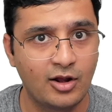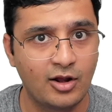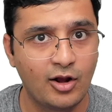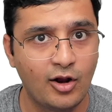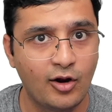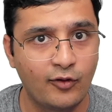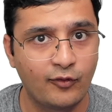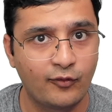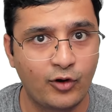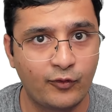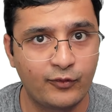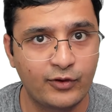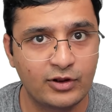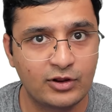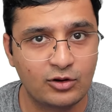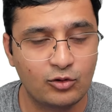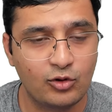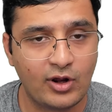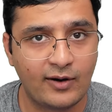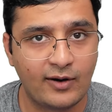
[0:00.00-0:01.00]
for which you
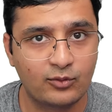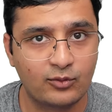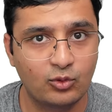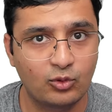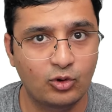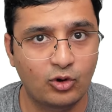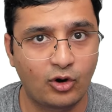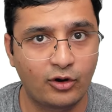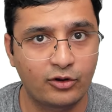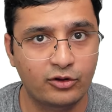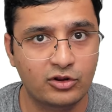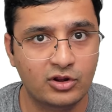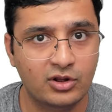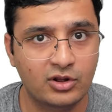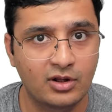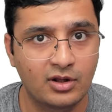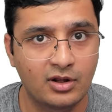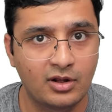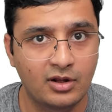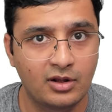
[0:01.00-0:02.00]
have to launch
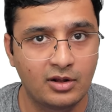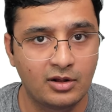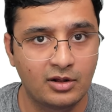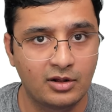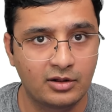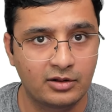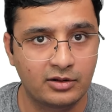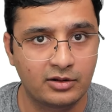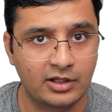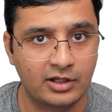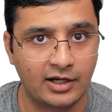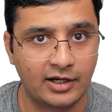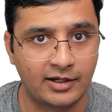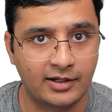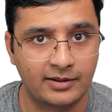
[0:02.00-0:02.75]
the